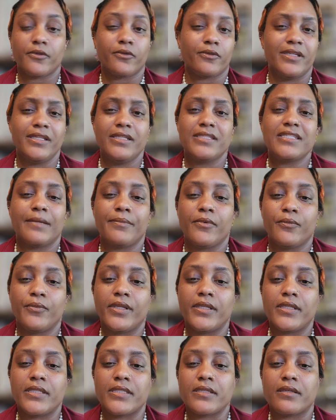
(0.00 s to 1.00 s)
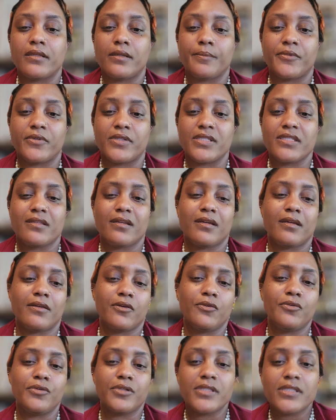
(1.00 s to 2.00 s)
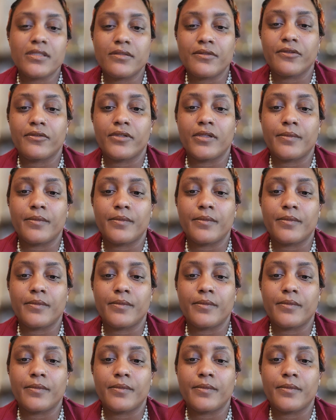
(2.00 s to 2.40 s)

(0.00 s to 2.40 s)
or any type of witness, get up on the stand, of course you're going to